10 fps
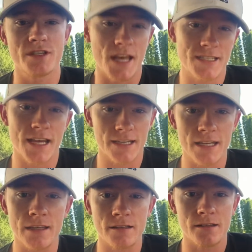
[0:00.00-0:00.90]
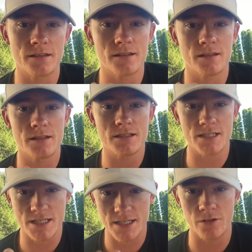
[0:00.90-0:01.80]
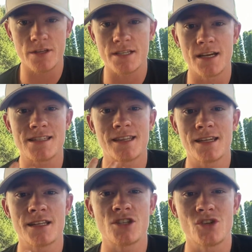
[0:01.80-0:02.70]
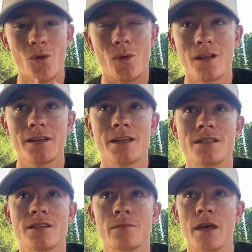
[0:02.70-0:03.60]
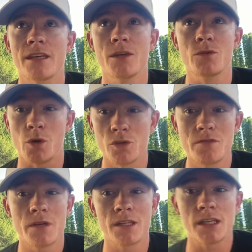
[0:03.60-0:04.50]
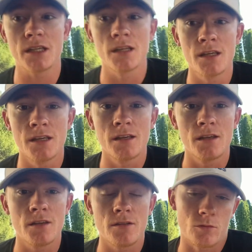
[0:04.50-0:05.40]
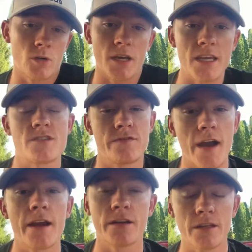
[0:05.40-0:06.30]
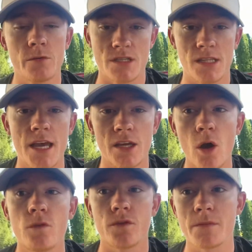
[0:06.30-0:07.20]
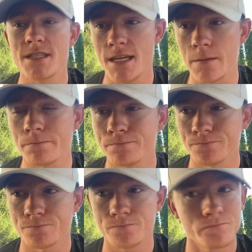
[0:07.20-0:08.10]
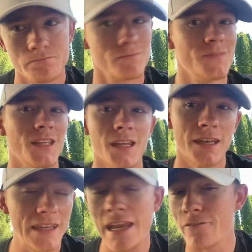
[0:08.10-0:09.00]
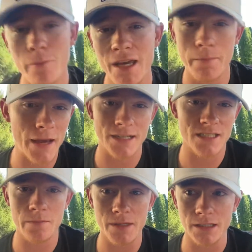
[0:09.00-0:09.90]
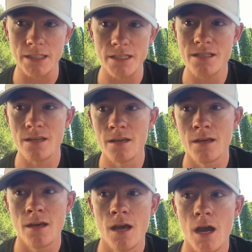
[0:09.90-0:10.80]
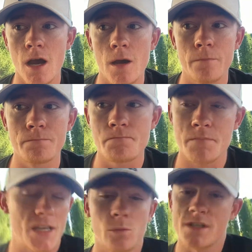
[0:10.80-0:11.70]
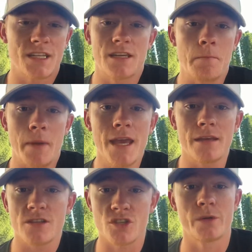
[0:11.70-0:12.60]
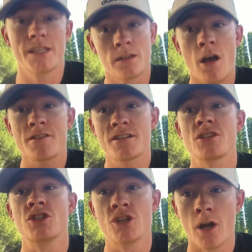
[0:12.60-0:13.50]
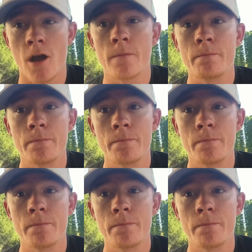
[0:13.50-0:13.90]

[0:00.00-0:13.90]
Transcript: that technique to steal the signs, and they did so well against him that he was ultimately, fired. He was let go from the team, never made it back to the big leagues, and wasn't even paid. So he lost his job